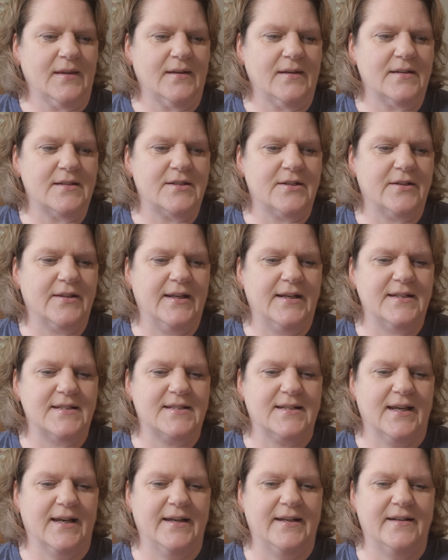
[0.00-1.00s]
So that's
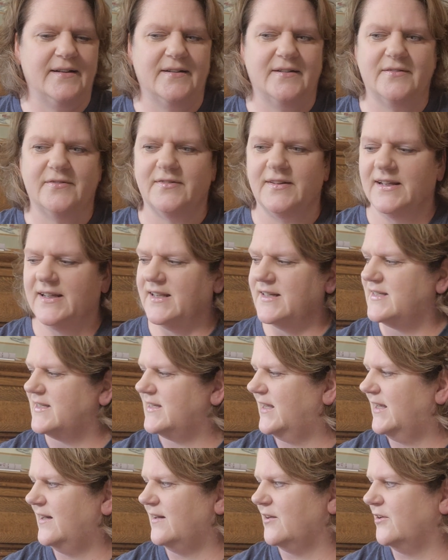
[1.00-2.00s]
kind of, like I
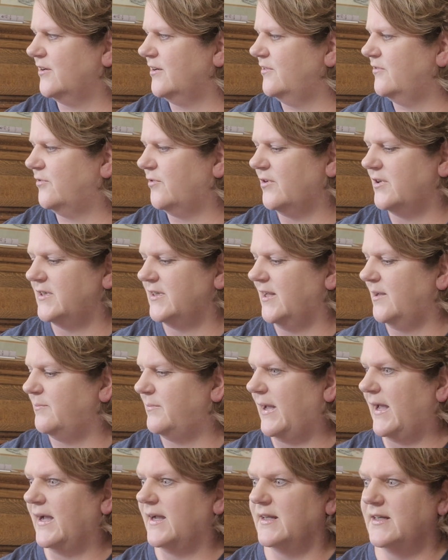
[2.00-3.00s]
said, looking forward to get
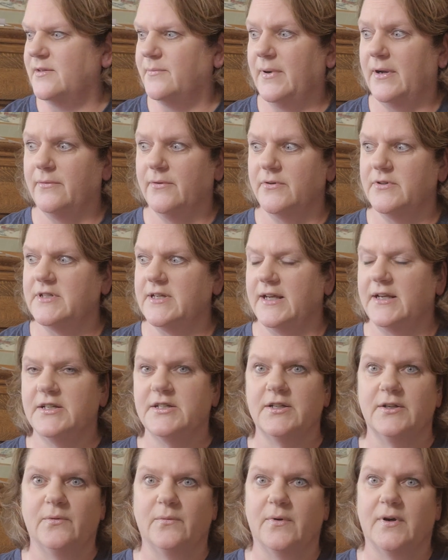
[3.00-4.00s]
back into my
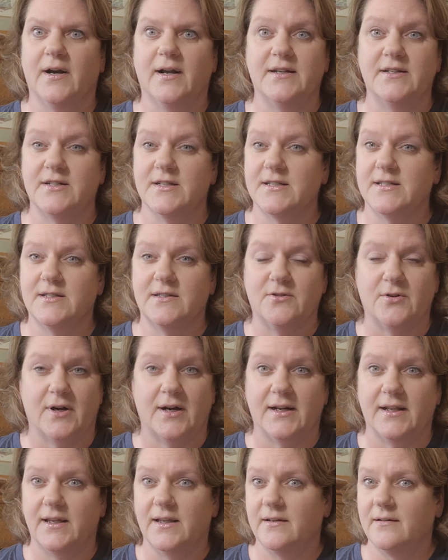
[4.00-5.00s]
rotation where I just try
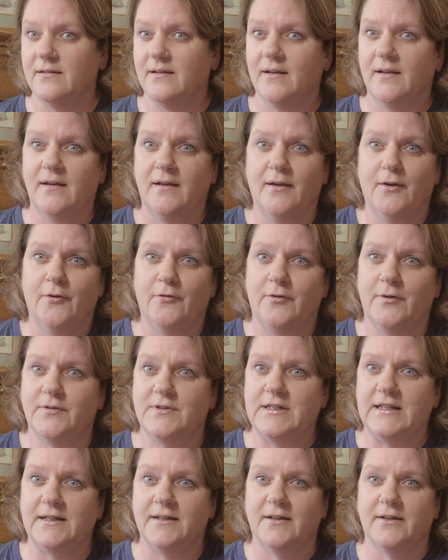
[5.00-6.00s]
to get
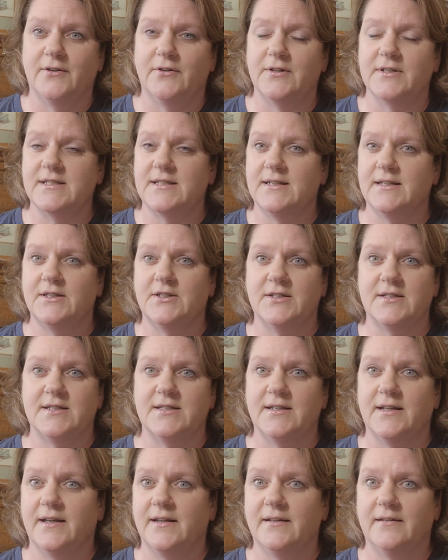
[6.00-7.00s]
1,500 stitches
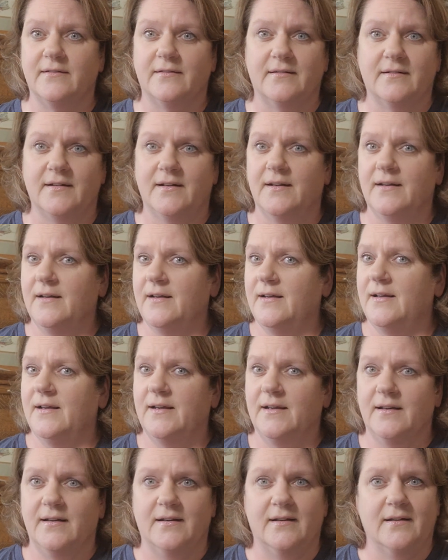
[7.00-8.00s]
done,
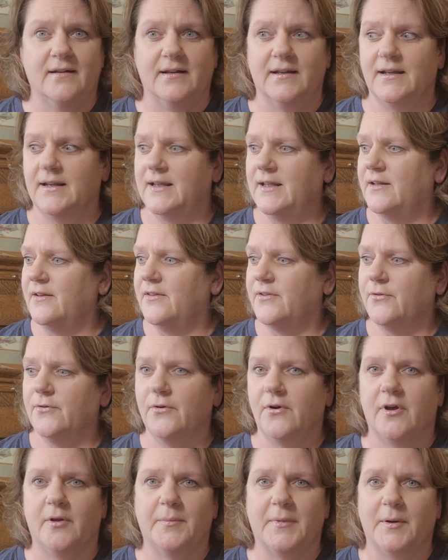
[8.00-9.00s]
getting
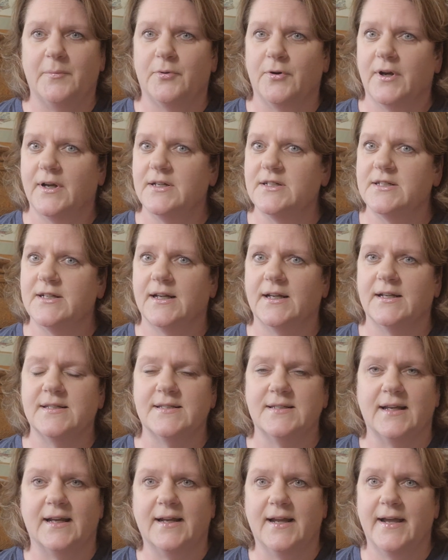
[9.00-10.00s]
through all my
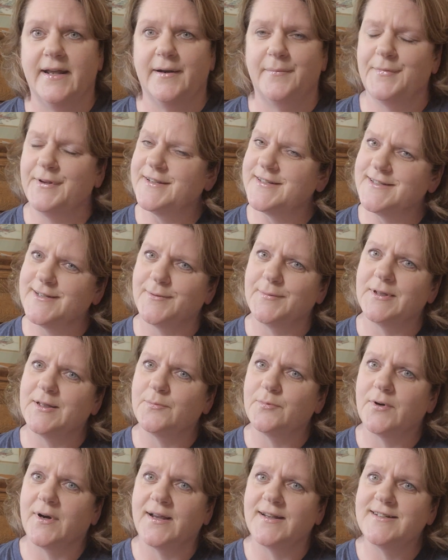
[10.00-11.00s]
projects. I kind of missed some of the
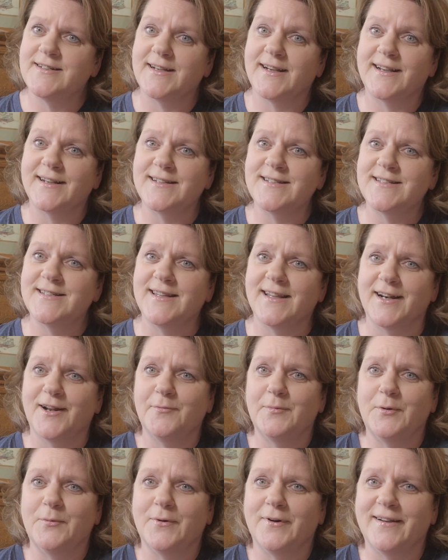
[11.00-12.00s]
projects that I've
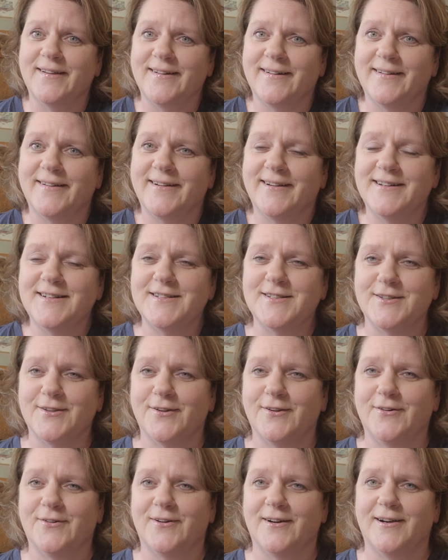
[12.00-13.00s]
been working on,
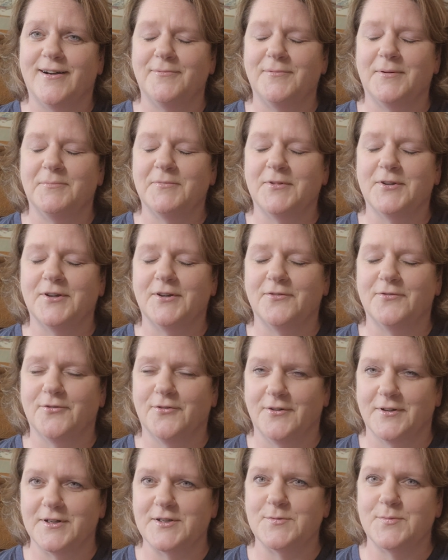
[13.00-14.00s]
so I'm looking
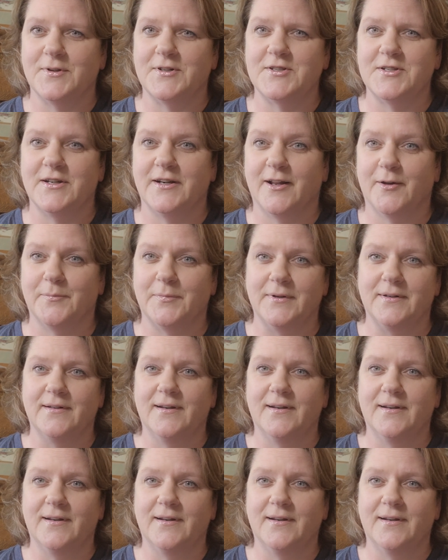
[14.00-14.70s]
forward to switching it up.